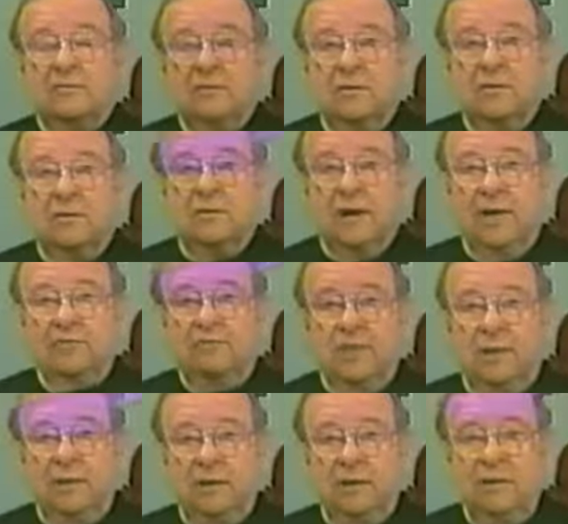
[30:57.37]
So they're not
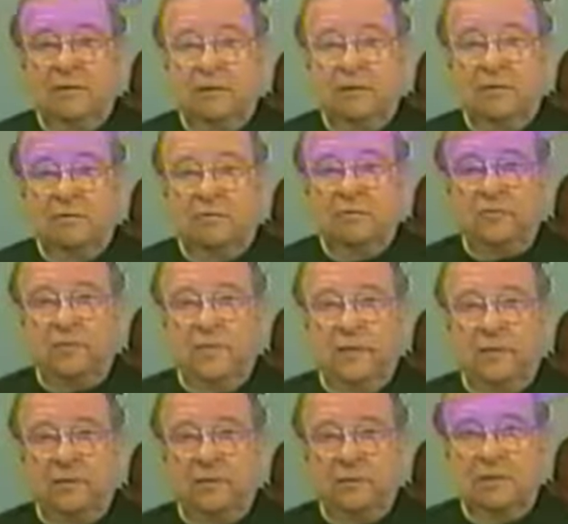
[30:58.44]
spending, and they won't
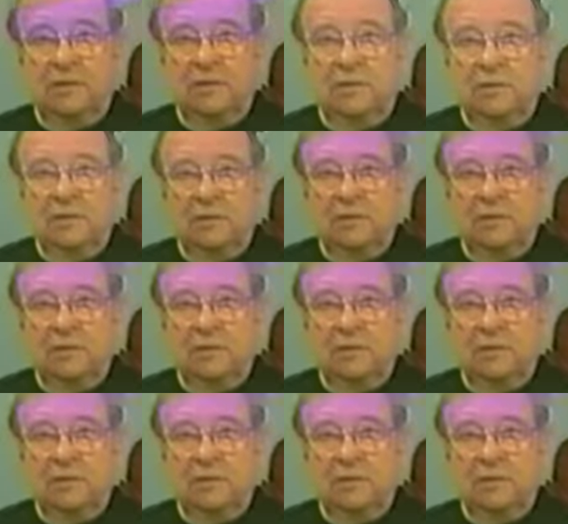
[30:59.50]
spend until